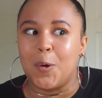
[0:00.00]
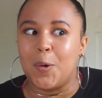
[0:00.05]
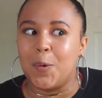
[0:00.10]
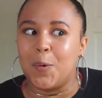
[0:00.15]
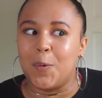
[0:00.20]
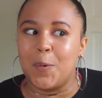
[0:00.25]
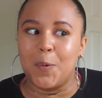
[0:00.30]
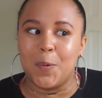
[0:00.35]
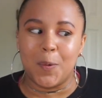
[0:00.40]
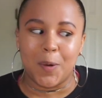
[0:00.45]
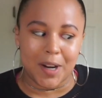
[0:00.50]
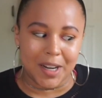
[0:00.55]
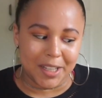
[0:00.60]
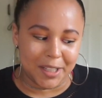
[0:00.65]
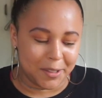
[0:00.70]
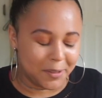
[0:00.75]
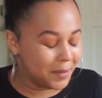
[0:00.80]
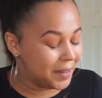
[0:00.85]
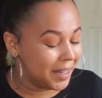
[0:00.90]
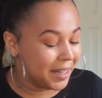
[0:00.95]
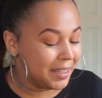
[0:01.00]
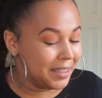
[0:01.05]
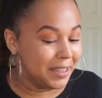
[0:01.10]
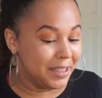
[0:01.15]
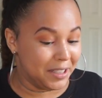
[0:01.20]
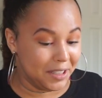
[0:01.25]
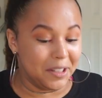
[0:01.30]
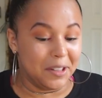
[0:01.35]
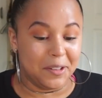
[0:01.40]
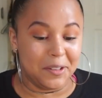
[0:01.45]
what you can
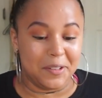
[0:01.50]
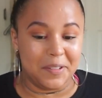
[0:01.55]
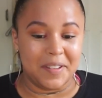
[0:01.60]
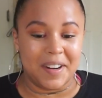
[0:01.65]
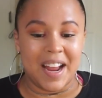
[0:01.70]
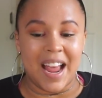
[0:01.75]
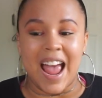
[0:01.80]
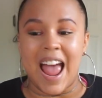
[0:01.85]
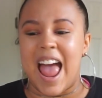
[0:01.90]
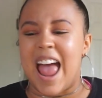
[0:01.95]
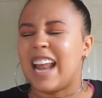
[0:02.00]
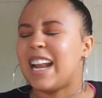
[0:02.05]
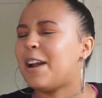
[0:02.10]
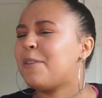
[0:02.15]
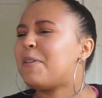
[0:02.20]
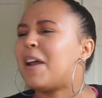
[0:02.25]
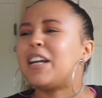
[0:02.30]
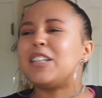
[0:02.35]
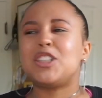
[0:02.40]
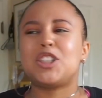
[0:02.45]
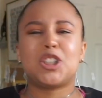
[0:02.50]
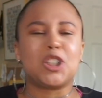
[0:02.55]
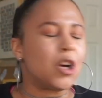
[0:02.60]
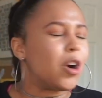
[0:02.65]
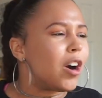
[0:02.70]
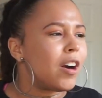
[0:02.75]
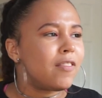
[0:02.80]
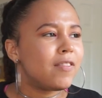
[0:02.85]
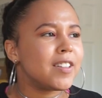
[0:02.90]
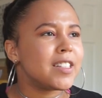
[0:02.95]
do. And I'm not
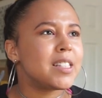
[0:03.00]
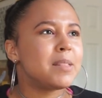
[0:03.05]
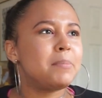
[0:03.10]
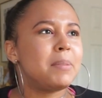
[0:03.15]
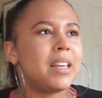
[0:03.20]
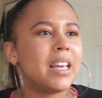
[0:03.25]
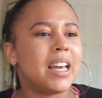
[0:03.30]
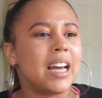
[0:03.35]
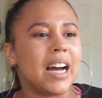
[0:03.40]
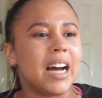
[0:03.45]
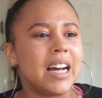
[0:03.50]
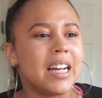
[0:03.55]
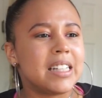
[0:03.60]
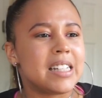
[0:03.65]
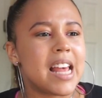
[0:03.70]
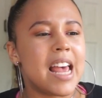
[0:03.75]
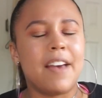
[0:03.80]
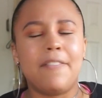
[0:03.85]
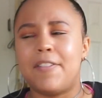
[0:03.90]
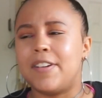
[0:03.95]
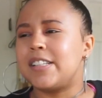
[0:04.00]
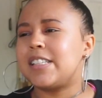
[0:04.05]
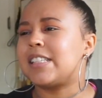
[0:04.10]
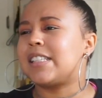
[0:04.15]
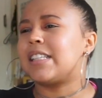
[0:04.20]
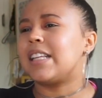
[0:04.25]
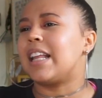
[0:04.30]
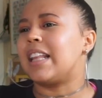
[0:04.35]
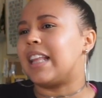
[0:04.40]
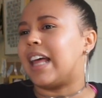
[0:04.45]
sure if it's
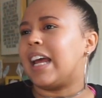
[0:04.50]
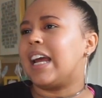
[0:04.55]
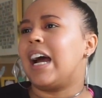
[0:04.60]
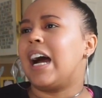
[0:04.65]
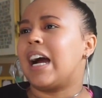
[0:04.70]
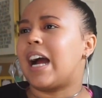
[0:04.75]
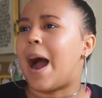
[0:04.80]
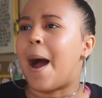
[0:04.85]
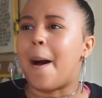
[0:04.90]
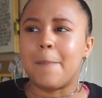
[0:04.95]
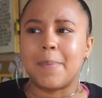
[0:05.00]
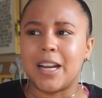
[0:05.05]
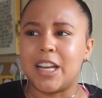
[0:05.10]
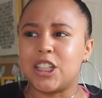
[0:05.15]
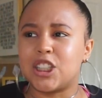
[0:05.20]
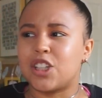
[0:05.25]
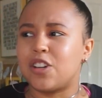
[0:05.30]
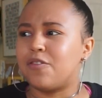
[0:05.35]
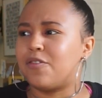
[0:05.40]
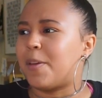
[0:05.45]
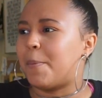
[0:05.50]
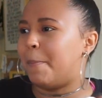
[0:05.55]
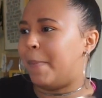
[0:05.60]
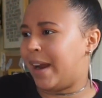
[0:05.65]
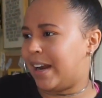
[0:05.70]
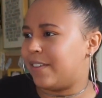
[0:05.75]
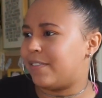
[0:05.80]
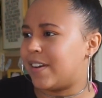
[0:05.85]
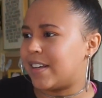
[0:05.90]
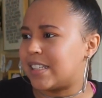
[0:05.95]
like a combination of the
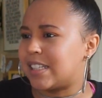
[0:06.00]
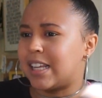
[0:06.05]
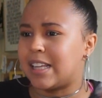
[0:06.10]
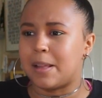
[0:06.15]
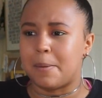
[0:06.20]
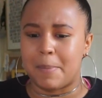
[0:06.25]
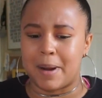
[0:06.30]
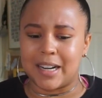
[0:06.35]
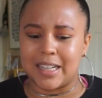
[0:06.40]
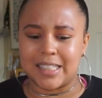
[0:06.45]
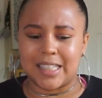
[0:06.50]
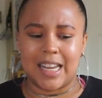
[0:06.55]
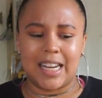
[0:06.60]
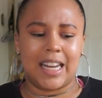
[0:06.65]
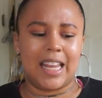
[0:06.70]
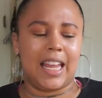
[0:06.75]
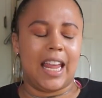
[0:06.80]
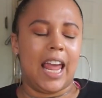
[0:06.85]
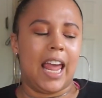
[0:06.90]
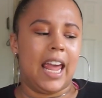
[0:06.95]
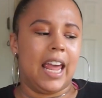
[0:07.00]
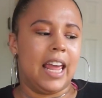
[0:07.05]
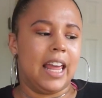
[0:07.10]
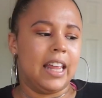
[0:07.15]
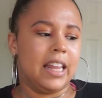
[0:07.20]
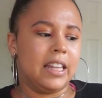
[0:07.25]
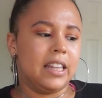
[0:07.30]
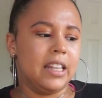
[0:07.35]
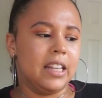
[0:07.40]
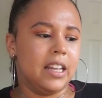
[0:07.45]
manifesting, the meditating,
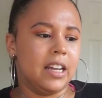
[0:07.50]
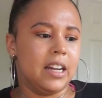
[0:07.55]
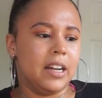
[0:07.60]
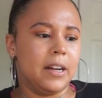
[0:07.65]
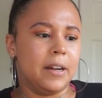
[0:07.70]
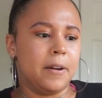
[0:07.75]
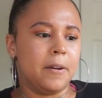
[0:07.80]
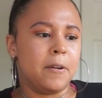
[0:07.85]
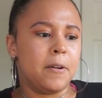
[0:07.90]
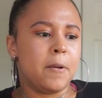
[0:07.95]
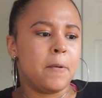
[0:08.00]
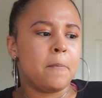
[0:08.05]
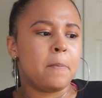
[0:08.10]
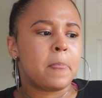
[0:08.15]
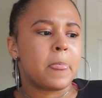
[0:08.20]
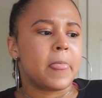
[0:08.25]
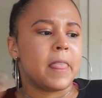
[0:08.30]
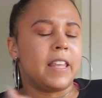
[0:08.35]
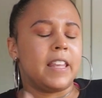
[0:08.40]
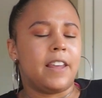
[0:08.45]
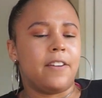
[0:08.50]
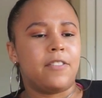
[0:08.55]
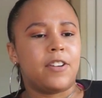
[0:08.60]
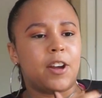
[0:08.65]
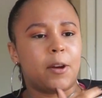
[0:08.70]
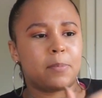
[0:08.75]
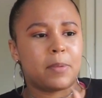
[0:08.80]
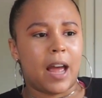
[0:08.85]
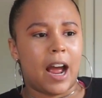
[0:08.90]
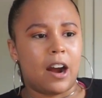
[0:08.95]
and the giving
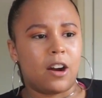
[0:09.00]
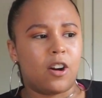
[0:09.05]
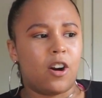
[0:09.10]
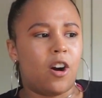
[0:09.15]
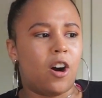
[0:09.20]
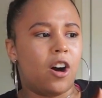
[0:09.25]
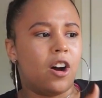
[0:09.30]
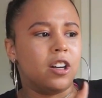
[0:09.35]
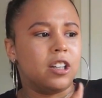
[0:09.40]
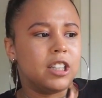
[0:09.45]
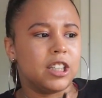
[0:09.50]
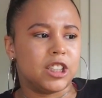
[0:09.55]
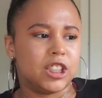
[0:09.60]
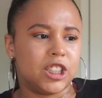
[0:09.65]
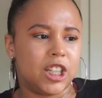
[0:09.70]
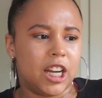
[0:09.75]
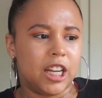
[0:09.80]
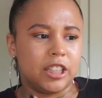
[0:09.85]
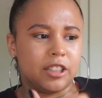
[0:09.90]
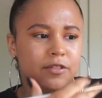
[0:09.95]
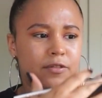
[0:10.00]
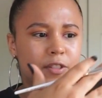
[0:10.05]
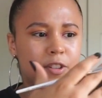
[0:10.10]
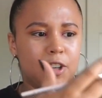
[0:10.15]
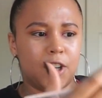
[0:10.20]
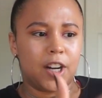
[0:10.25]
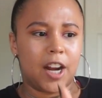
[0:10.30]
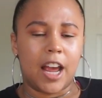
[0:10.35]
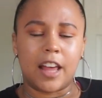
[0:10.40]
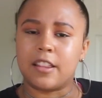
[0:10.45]
up the alcohol in exchange
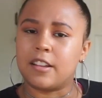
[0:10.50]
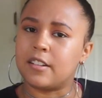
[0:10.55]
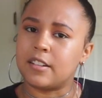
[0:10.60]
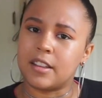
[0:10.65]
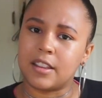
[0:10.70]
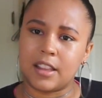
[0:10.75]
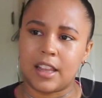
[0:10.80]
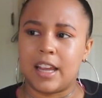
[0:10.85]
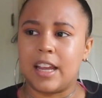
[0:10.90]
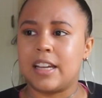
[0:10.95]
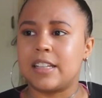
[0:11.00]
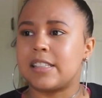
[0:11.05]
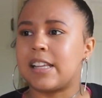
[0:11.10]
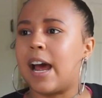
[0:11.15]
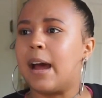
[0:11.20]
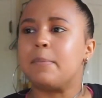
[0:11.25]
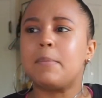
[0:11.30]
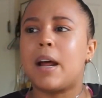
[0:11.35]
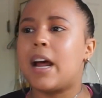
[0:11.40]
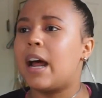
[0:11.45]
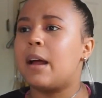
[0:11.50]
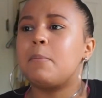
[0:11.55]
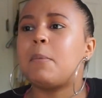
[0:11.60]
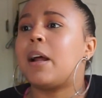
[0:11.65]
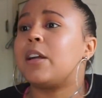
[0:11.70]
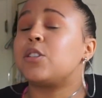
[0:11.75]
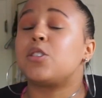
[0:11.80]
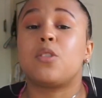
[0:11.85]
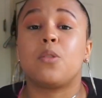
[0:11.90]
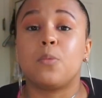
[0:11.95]
for other things. I'm
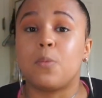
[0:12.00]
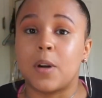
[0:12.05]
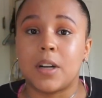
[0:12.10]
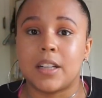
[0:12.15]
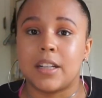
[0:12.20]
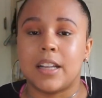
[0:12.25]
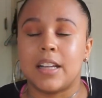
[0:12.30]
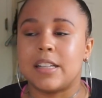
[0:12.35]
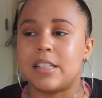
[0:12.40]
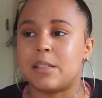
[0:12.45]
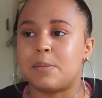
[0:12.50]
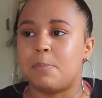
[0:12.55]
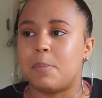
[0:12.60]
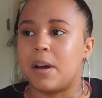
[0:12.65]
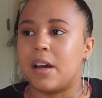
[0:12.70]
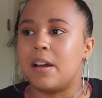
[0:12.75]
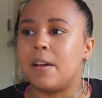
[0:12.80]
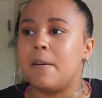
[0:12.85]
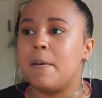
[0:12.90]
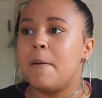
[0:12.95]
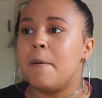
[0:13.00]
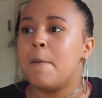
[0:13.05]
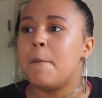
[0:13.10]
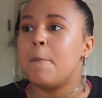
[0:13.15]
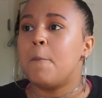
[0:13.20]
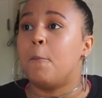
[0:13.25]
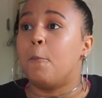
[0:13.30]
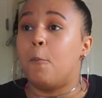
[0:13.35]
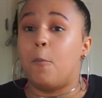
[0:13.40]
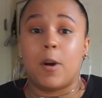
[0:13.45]
not sure what it is, but
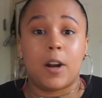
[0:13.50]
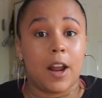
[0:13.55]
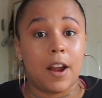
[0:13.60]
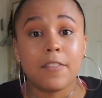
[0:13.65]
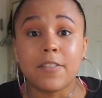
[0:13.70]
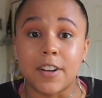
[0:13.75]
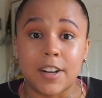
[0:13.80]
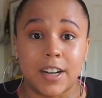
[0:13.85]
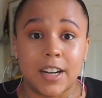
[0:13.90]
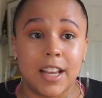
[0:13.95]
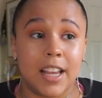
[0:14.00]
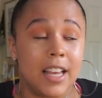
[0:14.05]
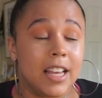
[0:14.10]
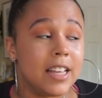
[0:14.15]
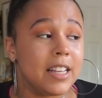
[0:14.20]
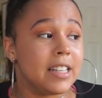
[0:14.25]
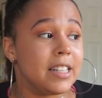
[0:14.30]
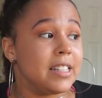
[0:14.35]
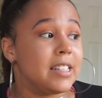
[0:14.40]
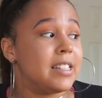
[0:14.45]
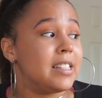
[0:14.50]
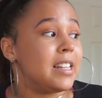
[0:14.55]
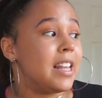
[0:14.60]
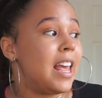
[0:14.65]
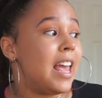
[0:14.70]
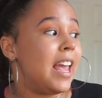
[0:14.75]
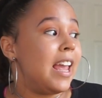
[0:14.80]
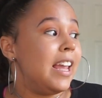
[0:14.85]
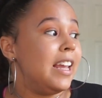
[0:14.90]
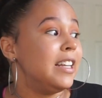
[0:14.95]
whatever it is,
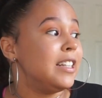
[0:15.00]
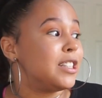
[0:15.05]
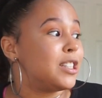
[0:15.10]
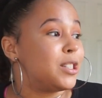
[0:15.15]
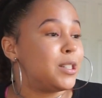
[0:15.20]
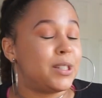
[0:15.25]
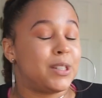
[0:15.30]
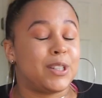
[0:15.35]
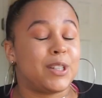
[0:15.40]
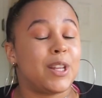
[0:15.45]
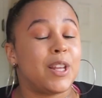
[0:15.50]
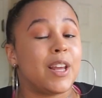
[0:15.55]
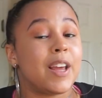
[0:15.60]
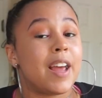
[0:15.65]
it's